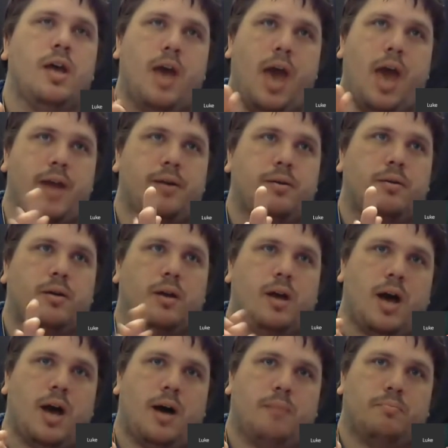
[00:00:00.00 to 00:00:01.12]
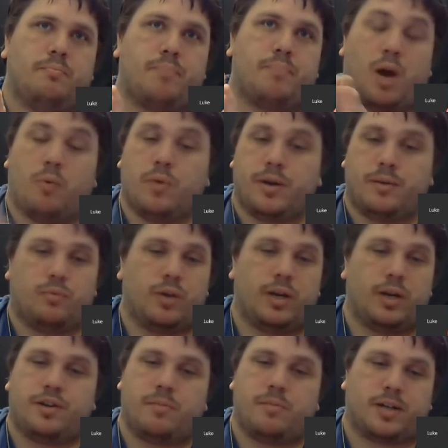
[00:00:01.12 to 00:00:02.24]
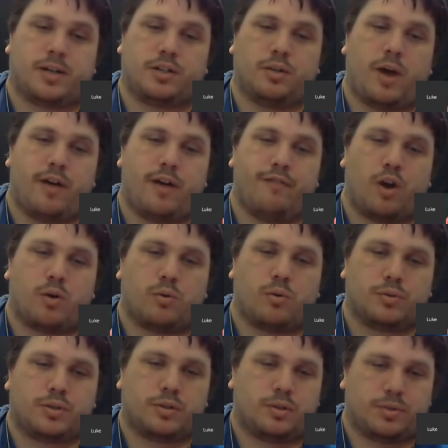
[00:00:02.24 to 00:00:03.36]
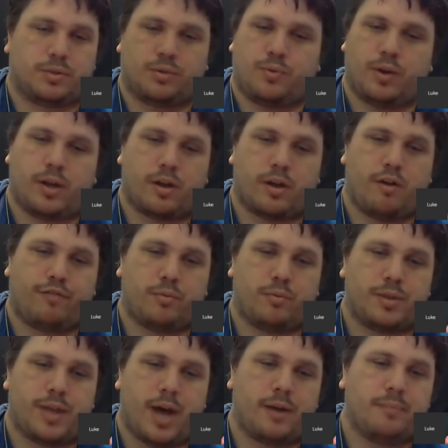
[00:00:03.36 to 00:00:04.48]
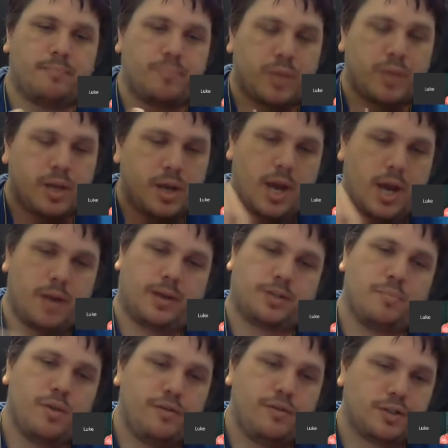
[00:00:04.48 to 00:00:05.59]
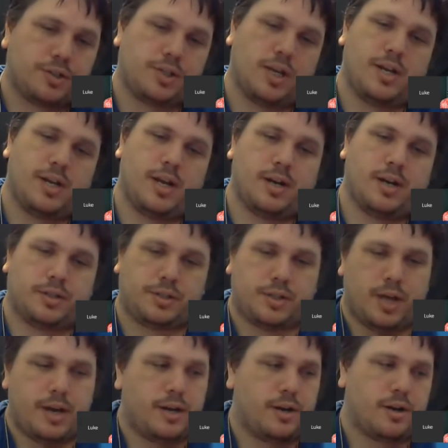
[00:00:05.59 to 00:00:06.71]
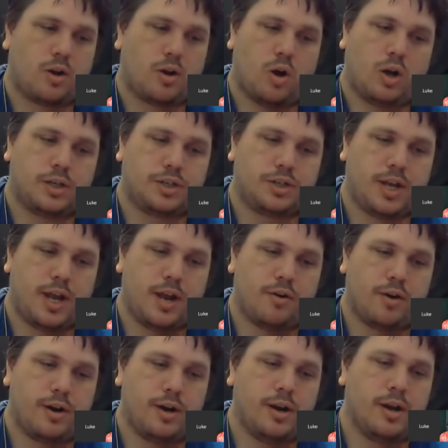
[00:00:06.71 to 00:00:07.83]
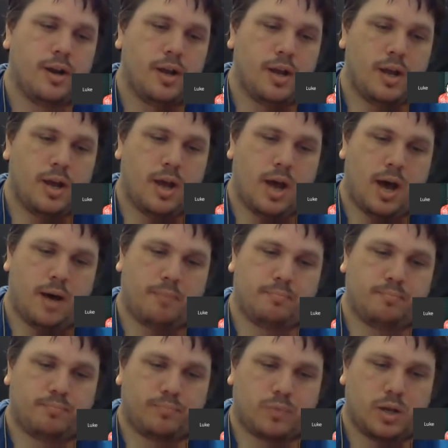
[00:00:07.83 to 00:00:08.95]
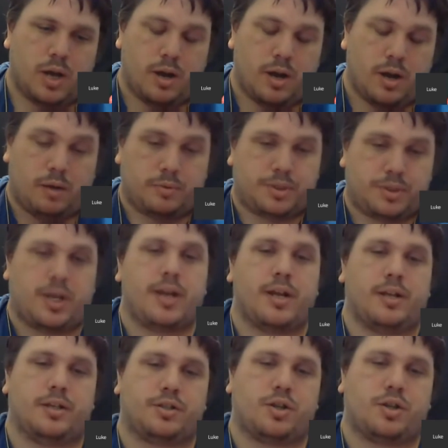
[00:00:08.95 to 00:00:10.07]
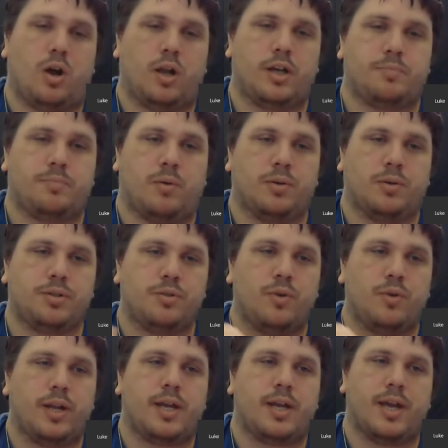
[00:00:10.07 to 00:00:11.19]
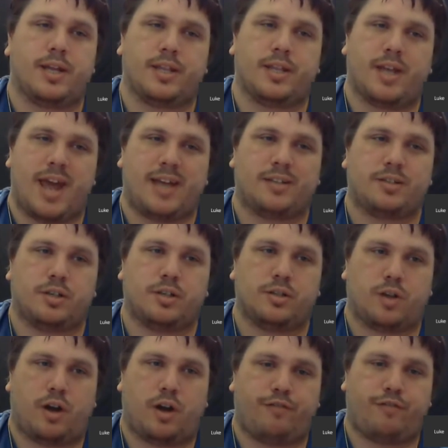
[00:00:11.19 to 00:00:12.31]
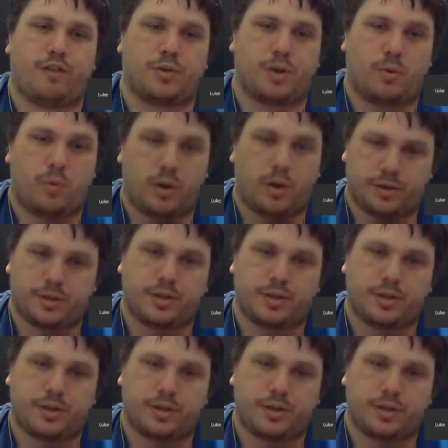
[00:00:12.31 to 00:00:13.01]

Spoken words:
and but I wouldn't really do much in the way of vocals because I wasn't really confident with that. Anyway, so I moved to Sydney and I studied at a college here, and I was studying at this college, but I wasn't really getting the answers I felt I wanted.